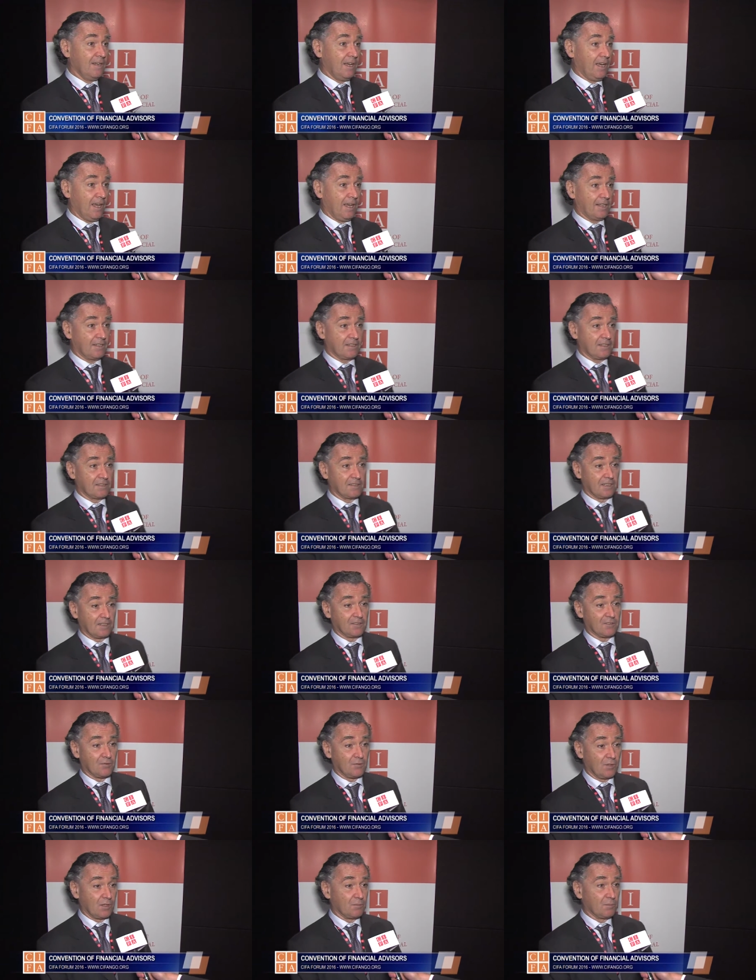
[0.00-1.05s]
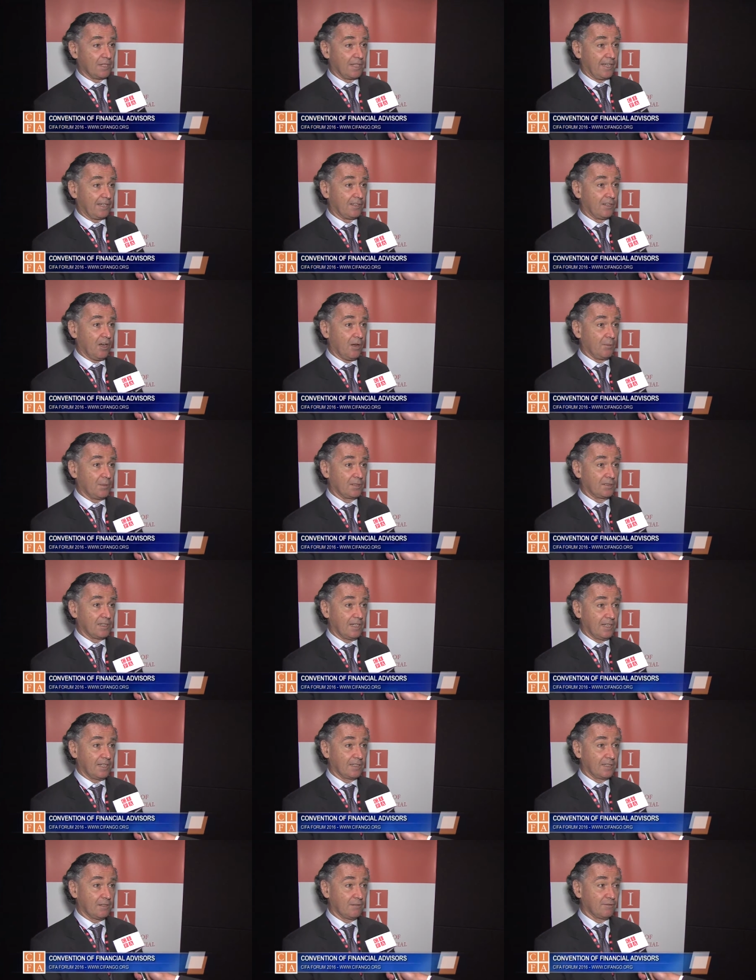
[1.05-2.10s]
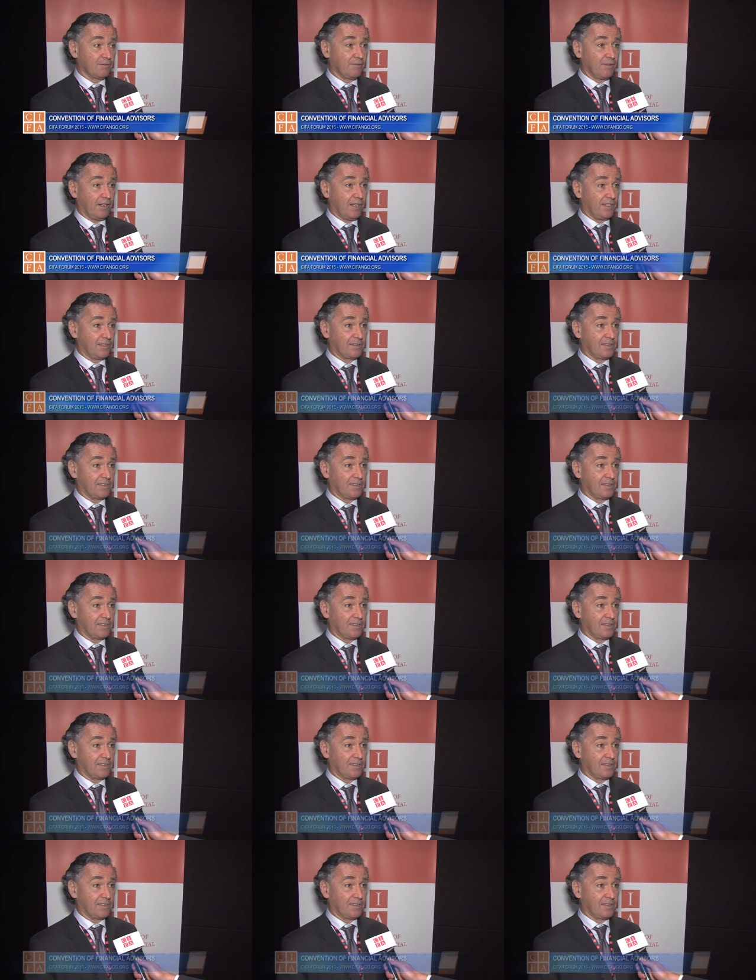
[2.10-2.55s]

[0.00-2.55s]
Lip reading: And it's extremely accommodative.